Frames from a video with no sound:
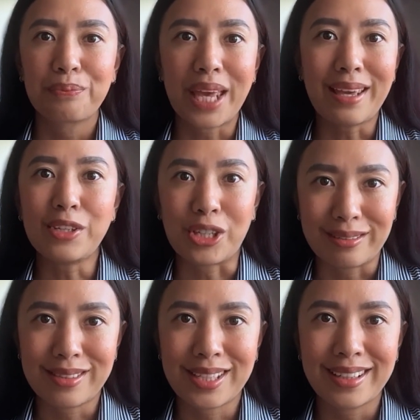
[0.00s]

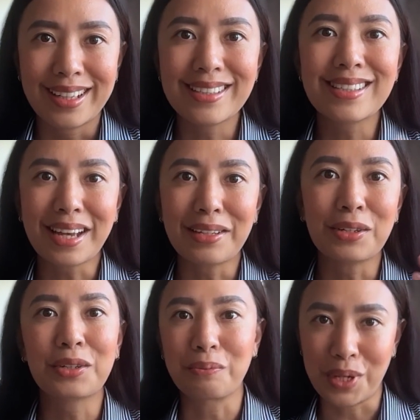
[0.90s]
agent inside your
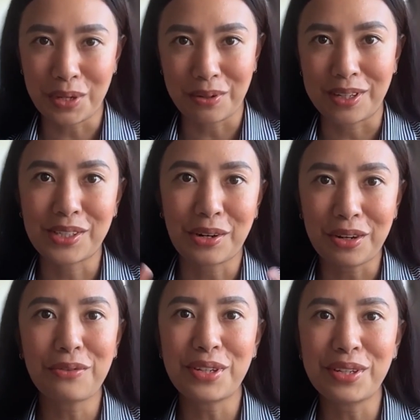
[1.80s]
computer. Sorry
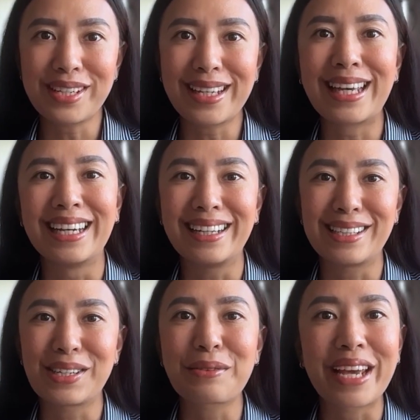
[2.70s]
for using the
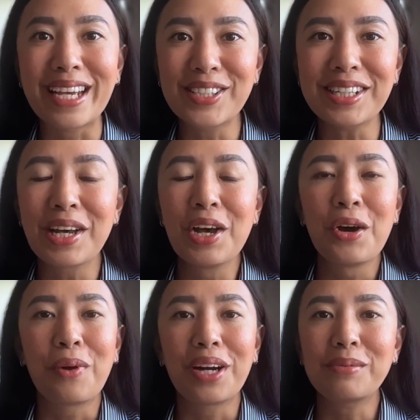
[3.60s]
term agent.
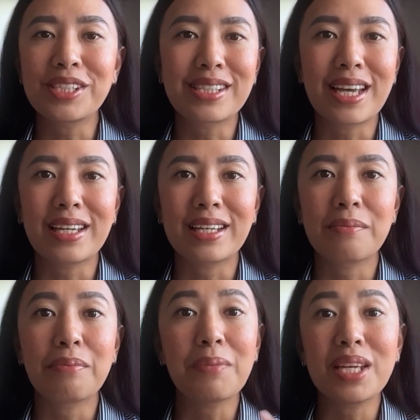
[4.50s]
What I'm just saying, it
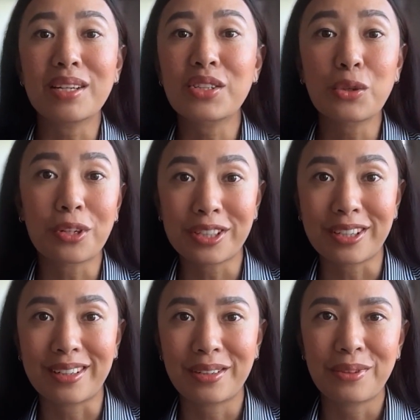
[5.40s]
may be a
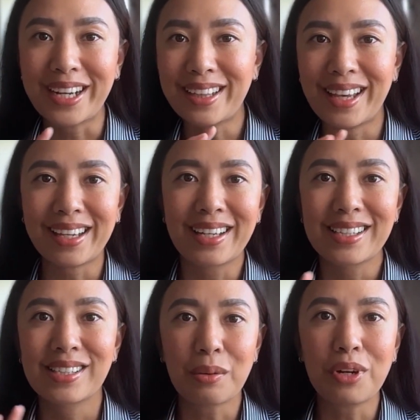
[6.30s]
sorter, right? Like
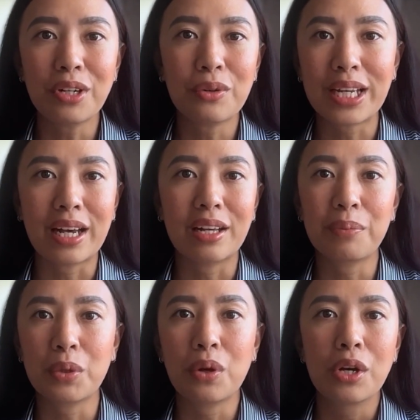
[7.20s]
someone who can help
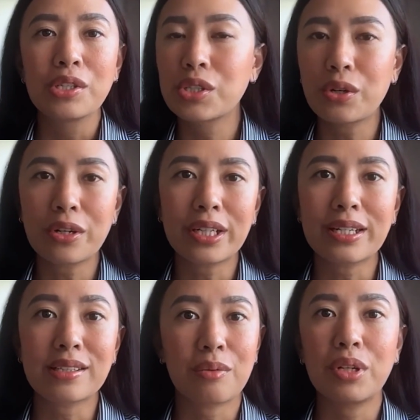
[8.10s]
you sort and
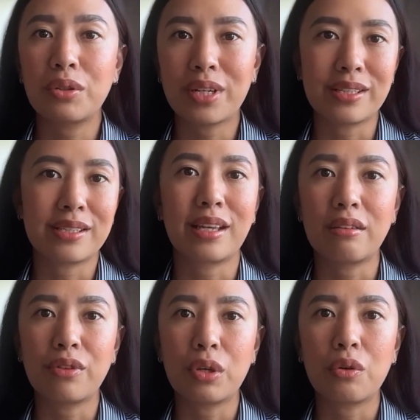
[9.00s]
someone who can save
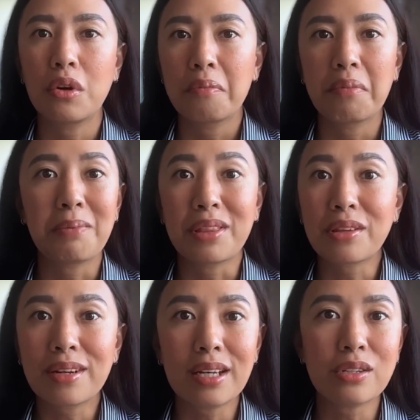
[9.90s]
you maybe
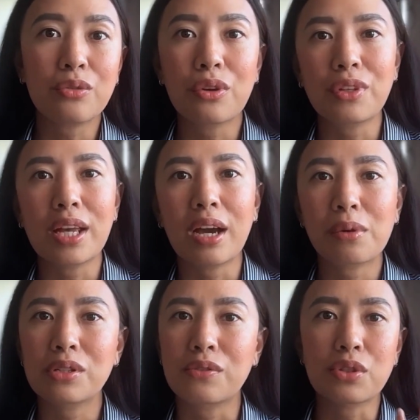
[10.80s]
30 to 50
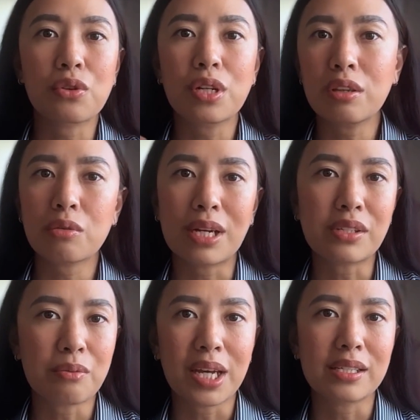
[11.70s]
hours of sorting through
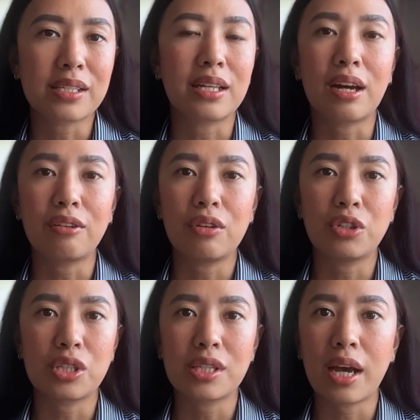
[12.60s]
resumes. And now you can
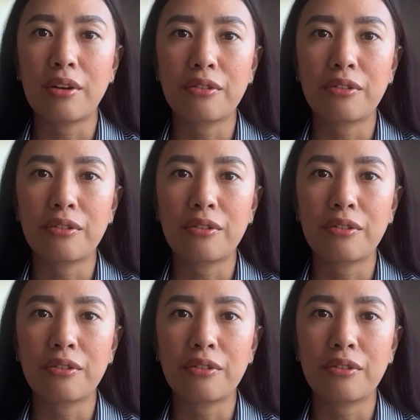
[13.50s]
just have